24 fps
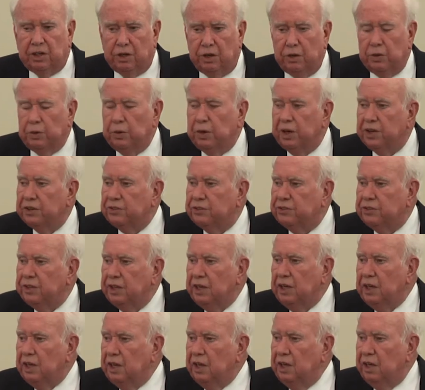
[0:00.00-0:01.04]
Louis
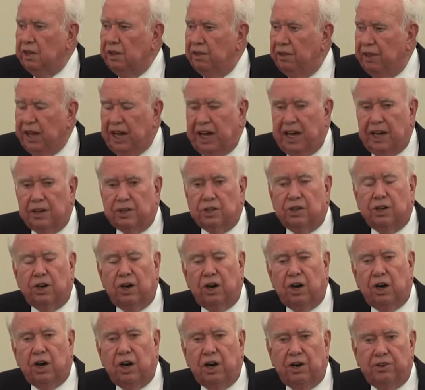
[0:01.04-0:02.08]
that
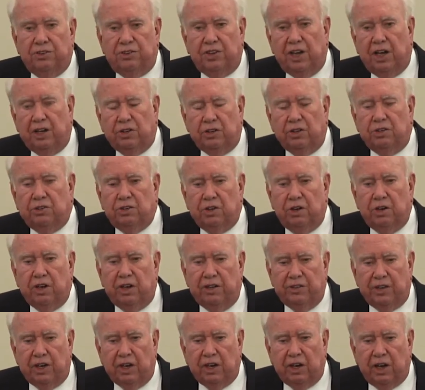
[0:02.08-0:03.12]
cars had to turn
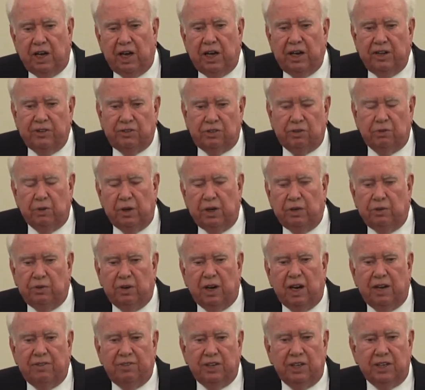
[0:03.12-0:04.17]
on their lights when
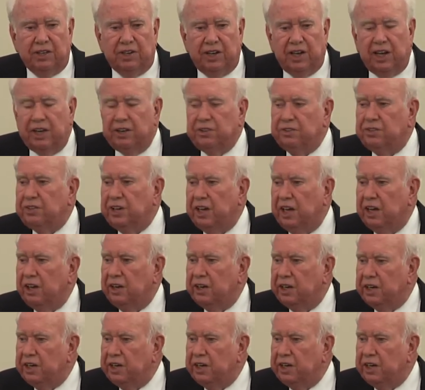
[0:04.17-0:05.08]
driving downtown,